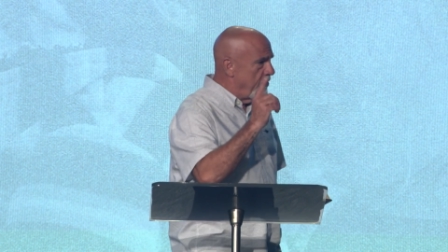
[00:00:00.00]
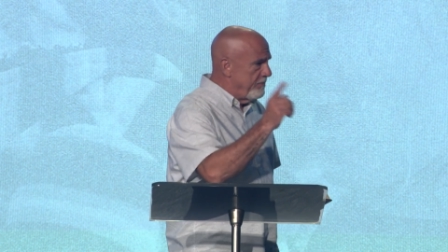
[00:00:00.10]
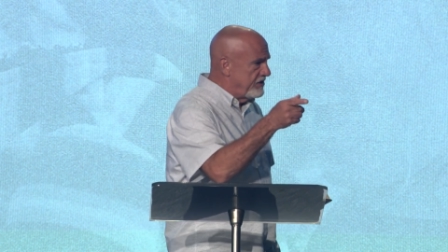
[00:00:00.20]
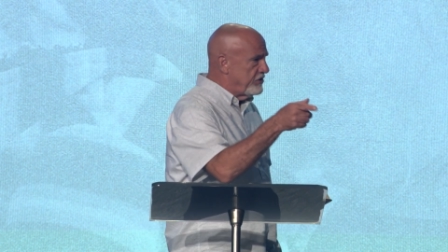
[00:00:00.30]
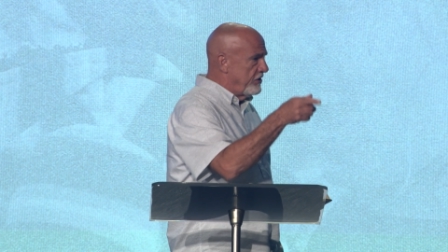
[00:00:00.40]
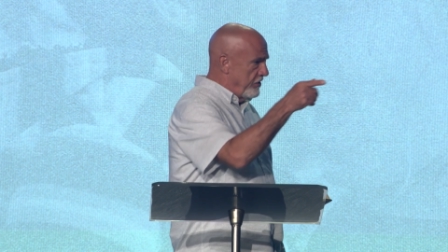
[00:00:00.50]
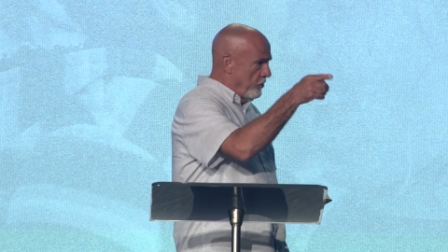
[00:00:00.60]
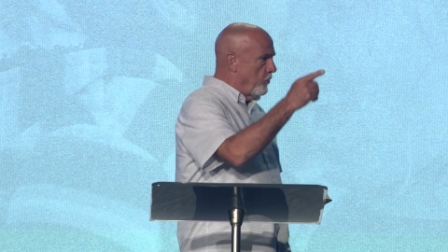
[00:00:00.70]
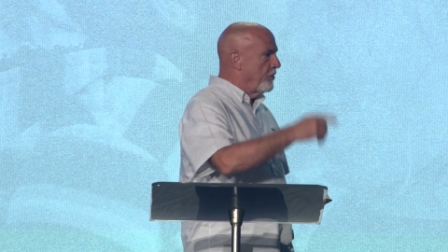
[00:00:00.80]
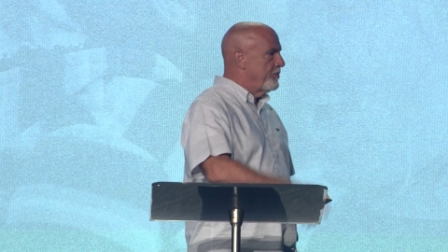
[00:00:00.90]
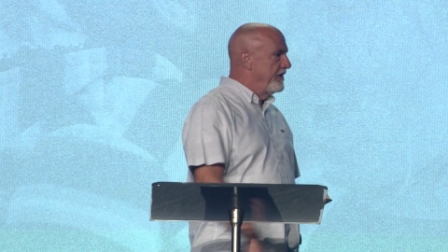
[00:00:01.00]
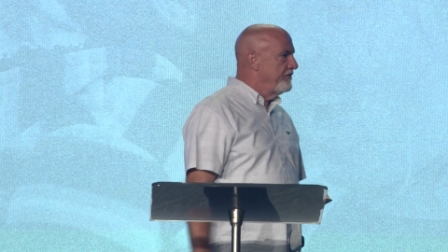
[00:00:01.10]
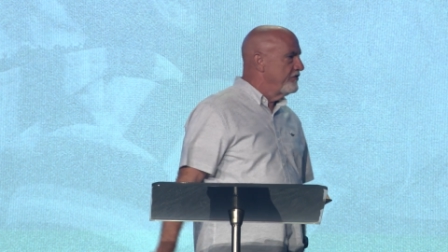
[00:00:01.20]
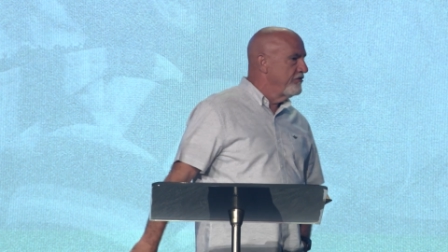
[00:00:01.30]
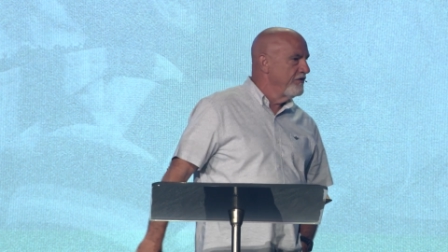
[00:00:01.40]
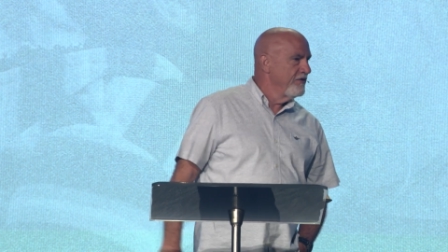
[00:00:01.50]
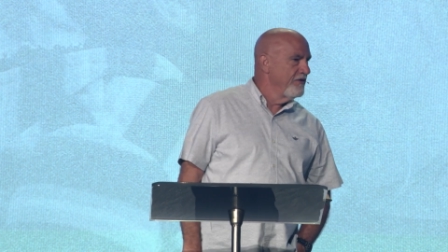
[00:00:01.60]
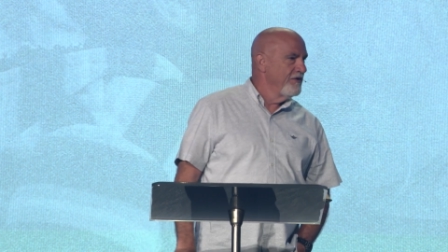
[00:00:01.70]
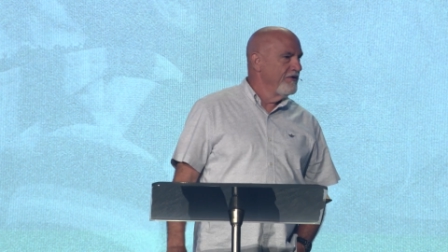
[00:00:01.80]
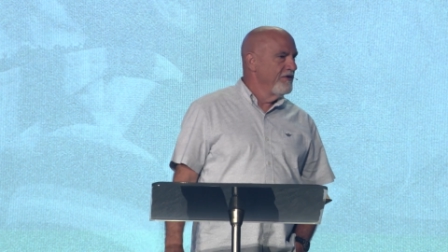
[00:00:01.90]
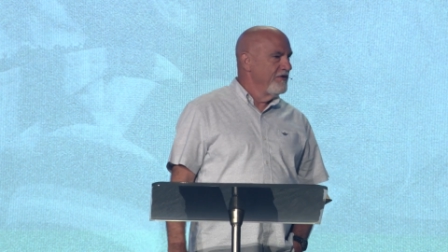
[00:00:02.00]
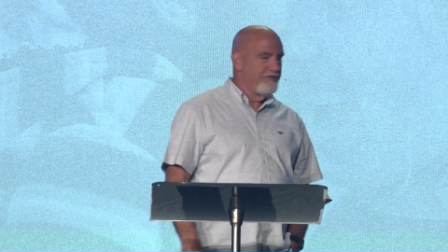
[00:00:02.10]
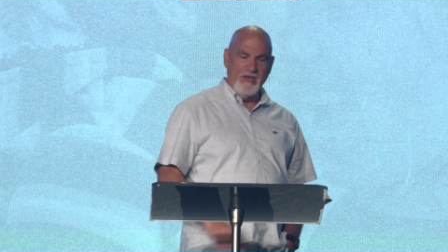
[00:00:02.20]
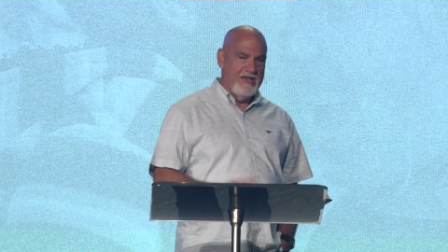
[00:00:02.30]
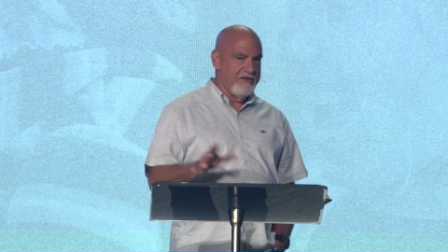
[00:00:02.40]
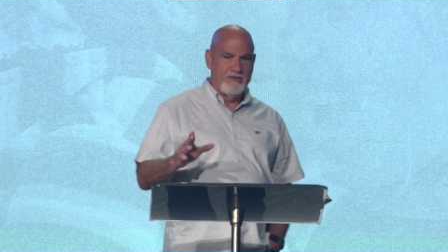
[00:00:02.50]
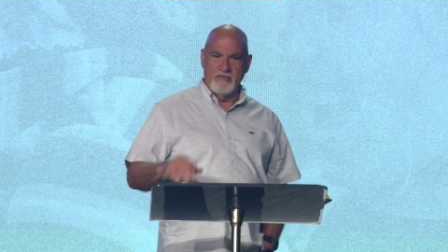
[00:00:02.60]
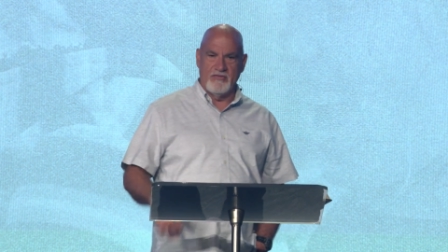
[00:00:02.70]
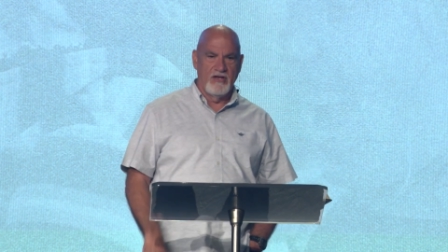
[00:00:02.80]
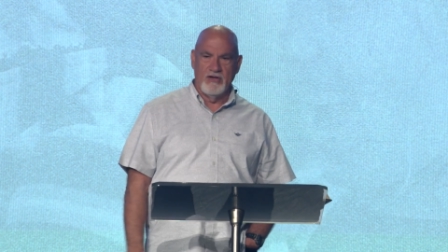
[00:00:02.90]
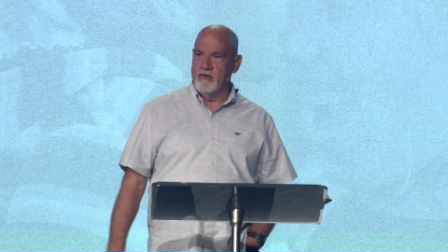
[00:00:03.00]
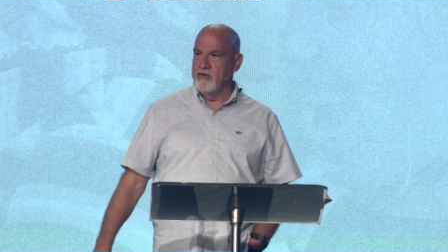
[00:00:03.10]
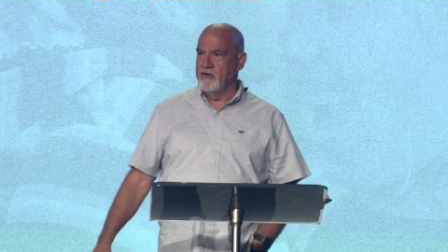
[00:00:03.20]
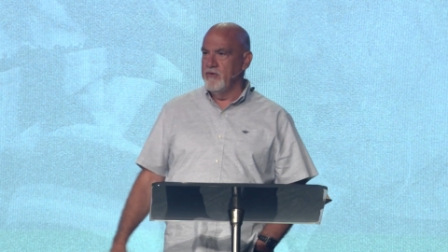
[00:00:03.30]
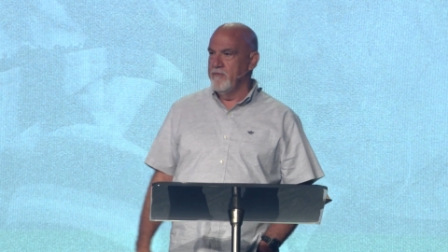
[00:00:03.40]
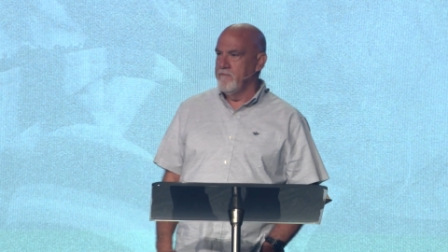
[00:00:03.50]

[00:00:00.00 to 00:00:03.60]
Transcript: on mission in your workplace is the easiest thing you can do.